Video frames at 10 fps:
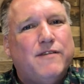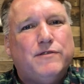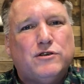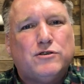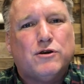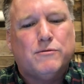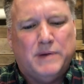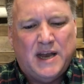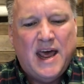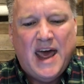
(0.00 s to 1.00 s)
of
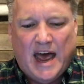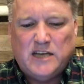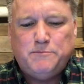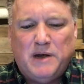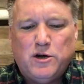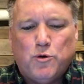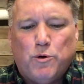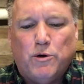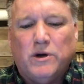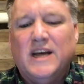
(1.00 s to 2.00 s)
discernment has been,
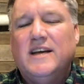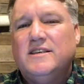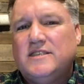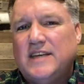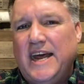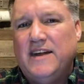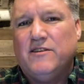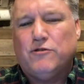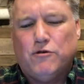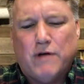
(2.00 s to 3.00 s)
quote,
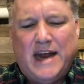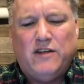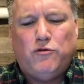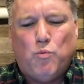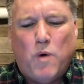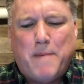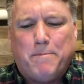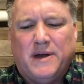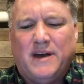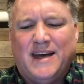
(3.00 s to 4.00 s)
Satan's greatest
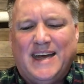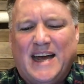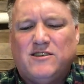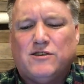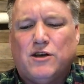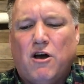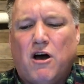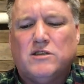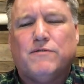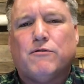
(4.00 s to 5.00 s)
weapon against the
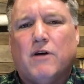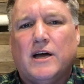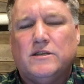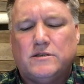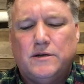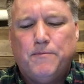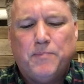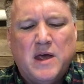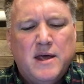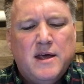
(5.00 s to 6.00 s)
cause of Christ.
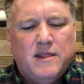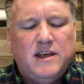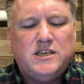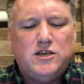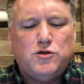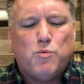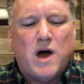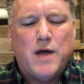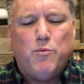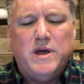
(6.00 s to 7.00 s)
This is
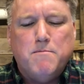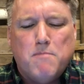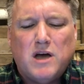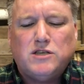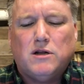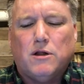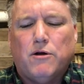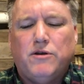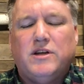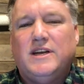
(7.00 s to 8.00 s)
why we must
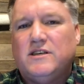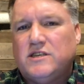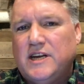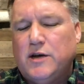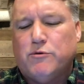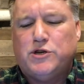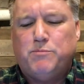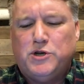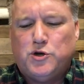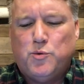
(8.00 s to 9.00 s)
learn to distinguish
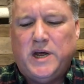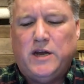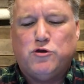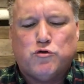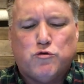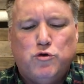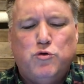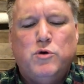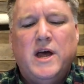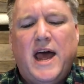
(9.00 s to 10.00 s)
between
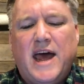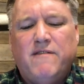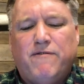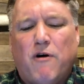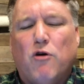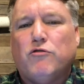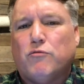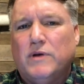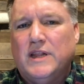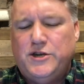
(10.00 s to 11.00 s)
true and false
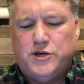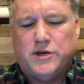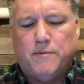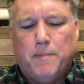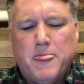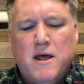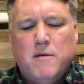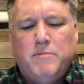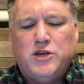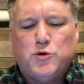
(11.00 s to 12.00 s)
religion,
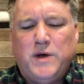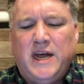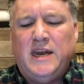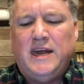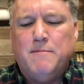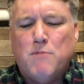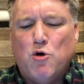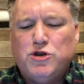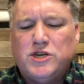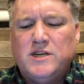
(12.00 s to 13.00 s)
between
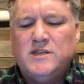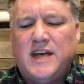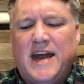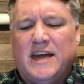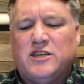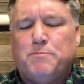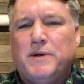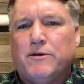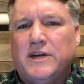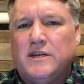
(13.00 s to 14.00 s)
emotions and
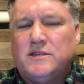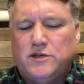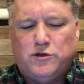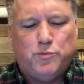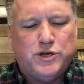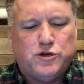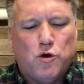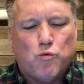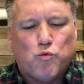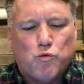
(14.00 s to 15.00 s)
experiences which
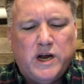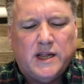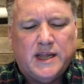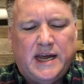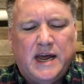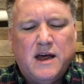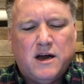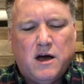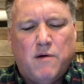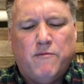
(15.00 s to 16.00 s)
really
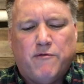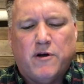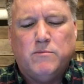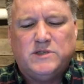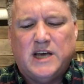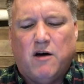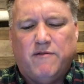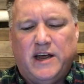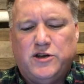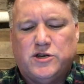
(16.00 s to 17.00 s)
come from
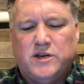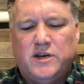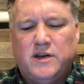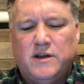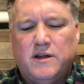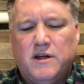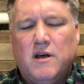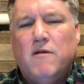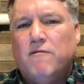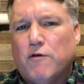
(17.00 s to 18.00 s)
salvation
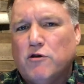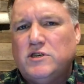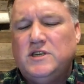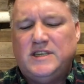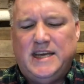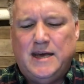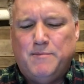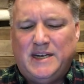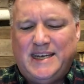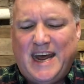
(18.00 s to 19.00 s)
versus the
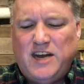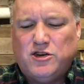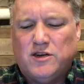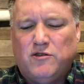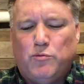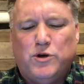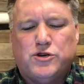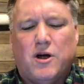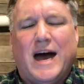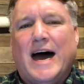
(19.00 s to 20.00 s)
imitations which
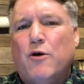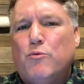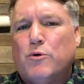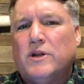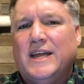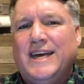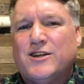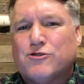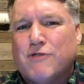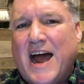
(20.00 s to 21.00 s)
are outwardly
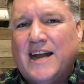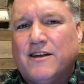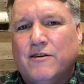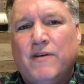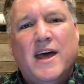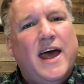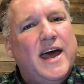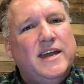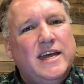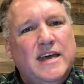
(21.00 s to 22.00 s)
attractive
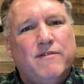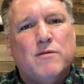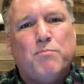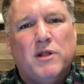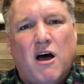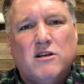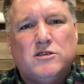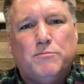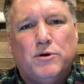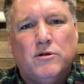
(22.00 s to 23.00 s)
and even
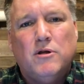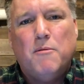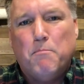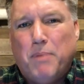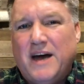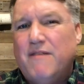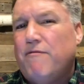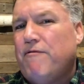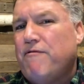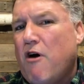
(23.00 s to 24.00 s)
plausible, but
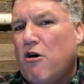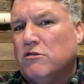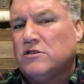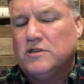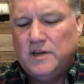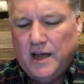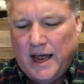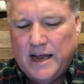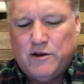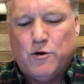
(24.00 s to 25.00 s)
false,"
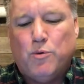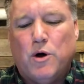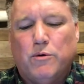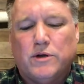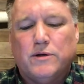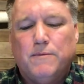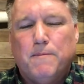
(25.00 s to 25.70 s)
end quote.